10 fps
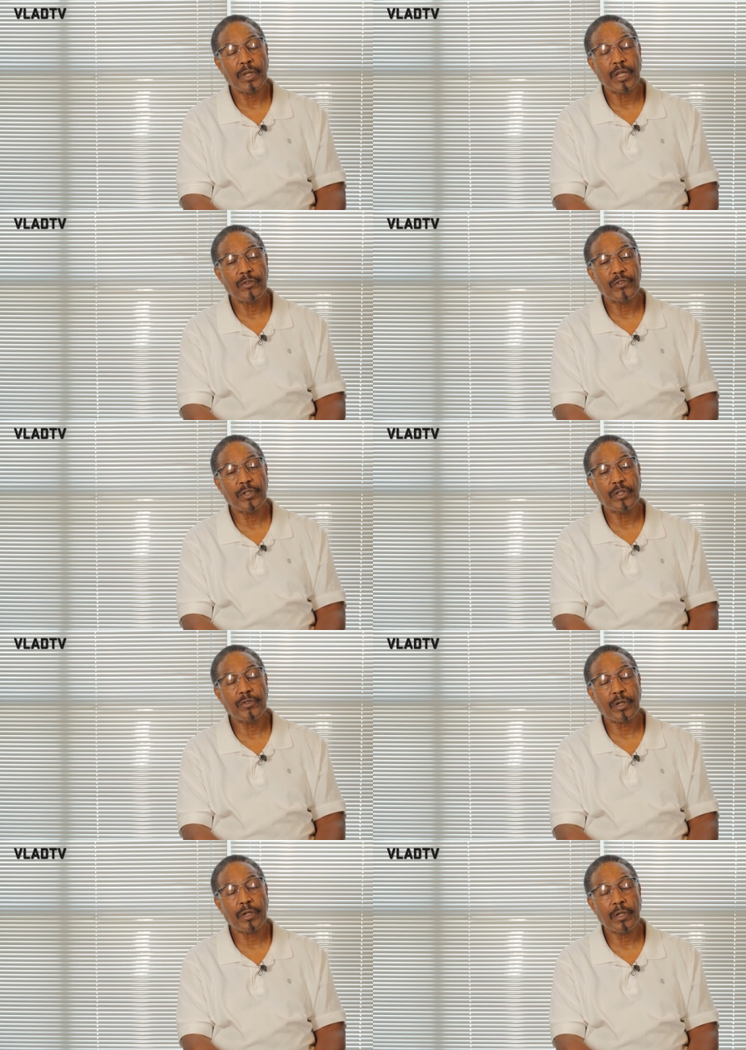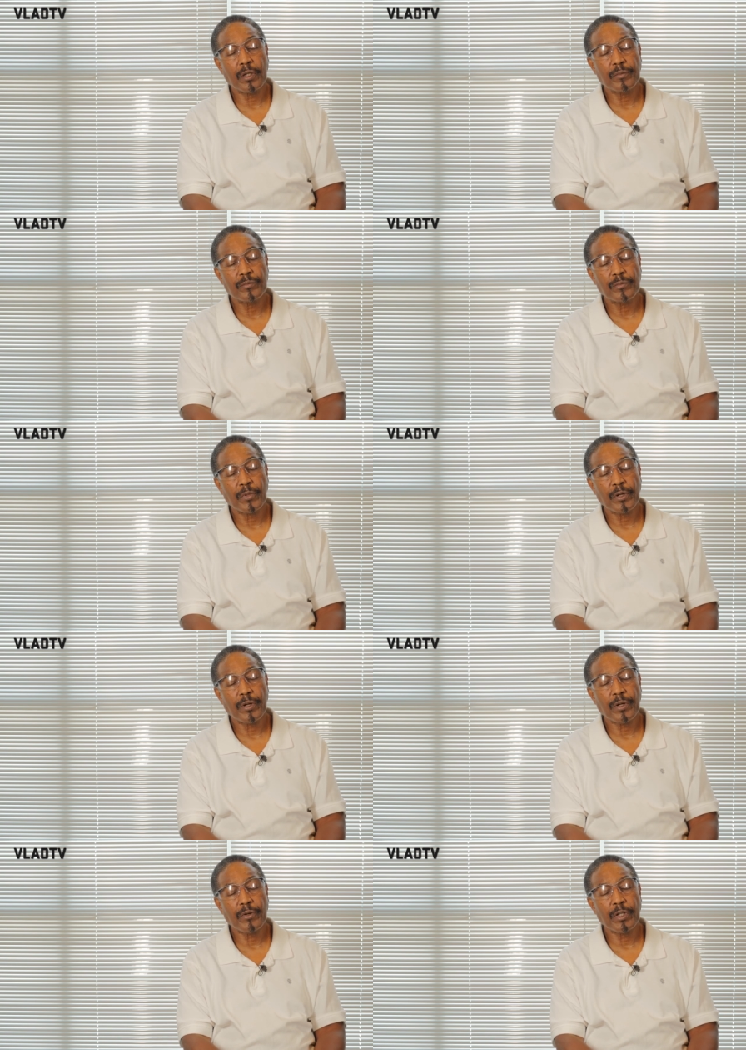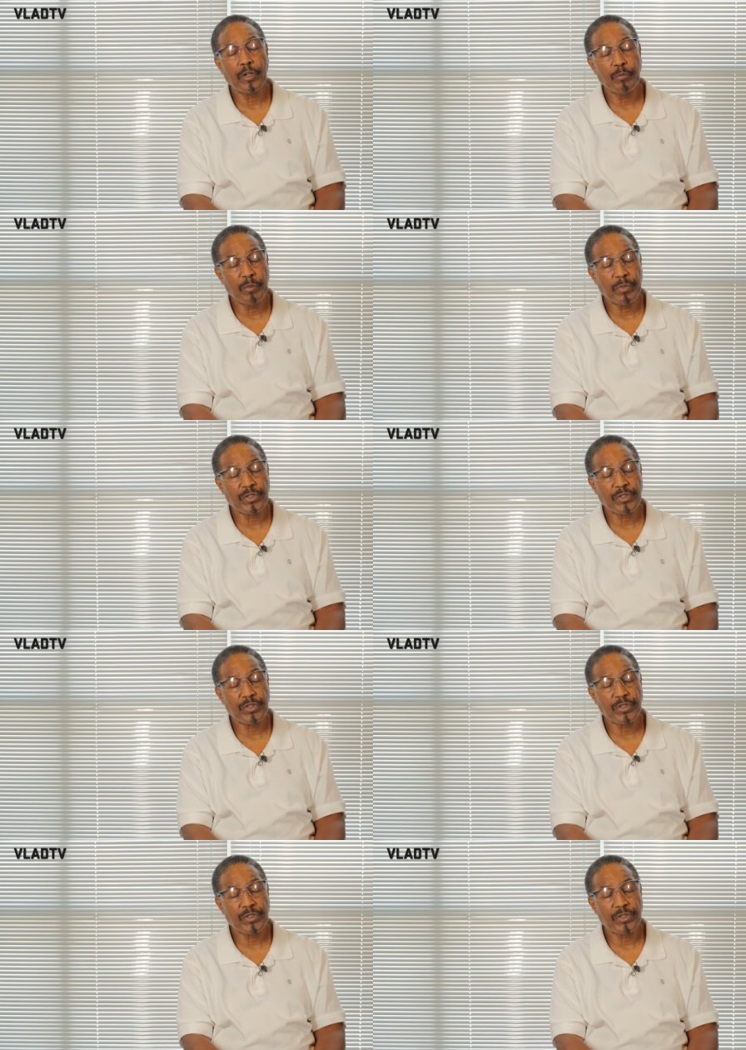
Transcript: and she took um, her and Lumumba